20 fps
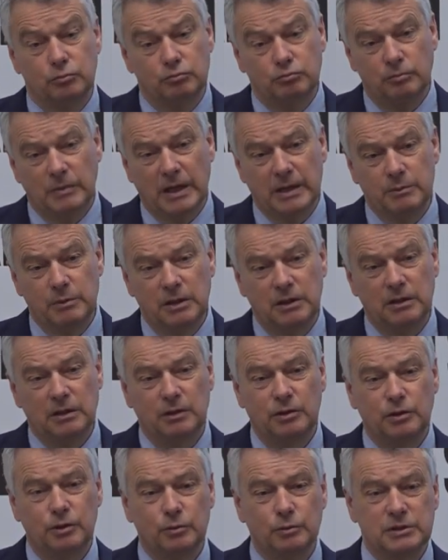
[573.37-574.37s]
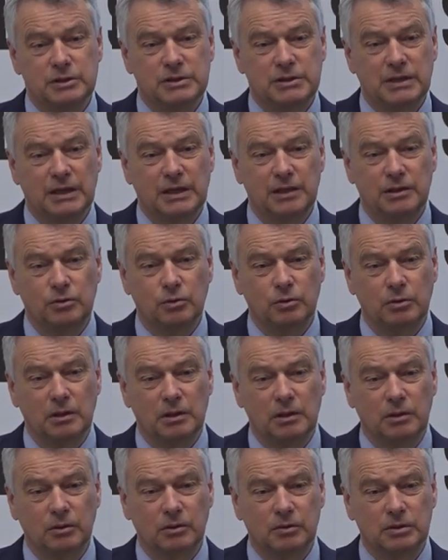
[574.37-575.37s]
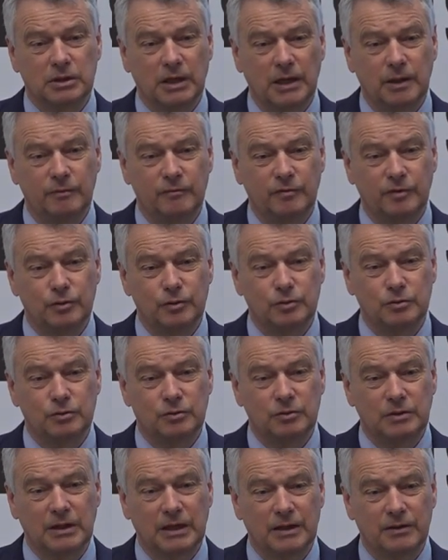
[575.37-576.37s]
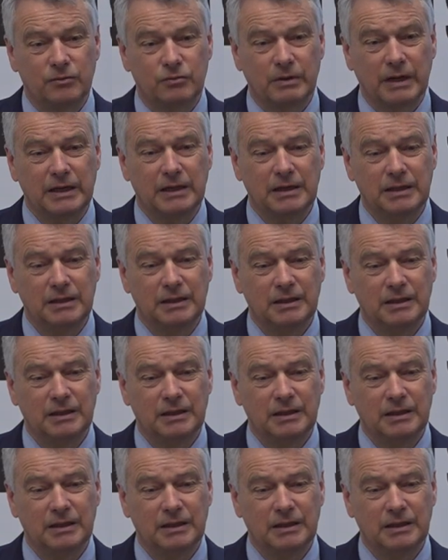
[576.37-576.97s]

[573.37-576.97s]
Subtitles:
Maybe you will say it took a long time for you to get ready,